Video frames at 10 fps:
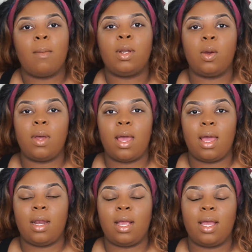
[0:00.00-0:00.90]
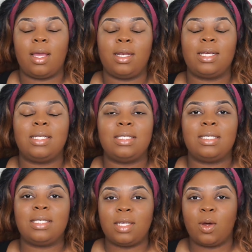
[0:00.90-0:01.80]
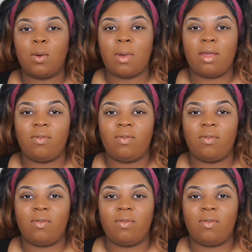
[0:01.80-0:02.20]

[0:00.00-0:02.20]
I'm gonna go ahead and conceal my